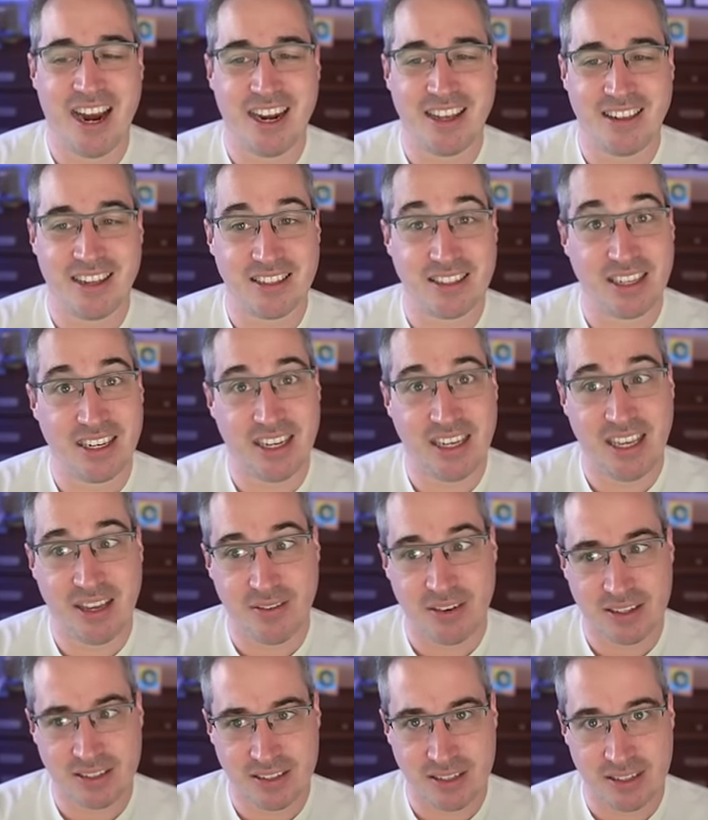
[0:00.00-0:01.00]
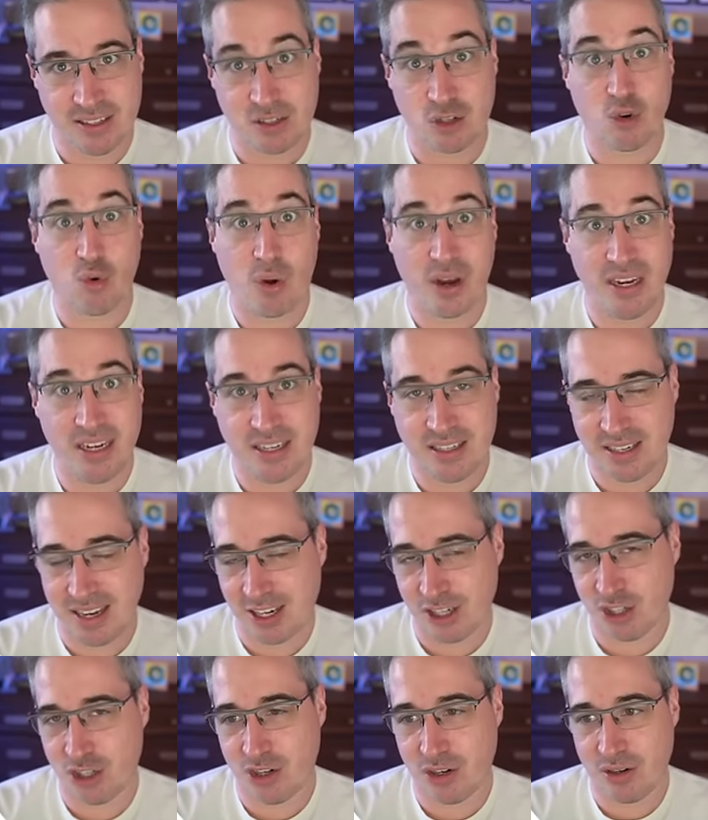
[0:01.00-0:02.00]
And that's going to give us this grainy
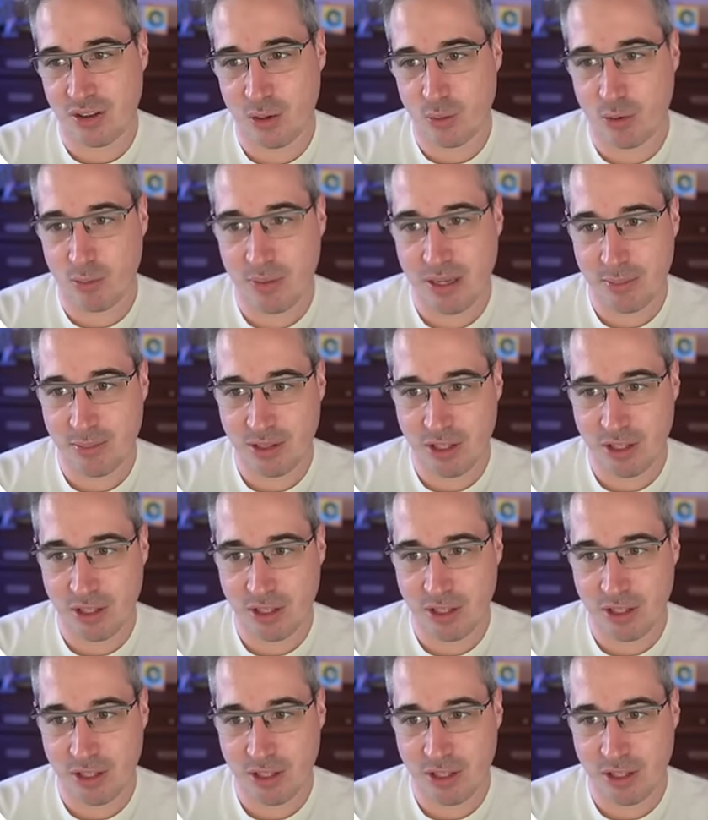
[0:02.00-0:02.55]
texture that we'll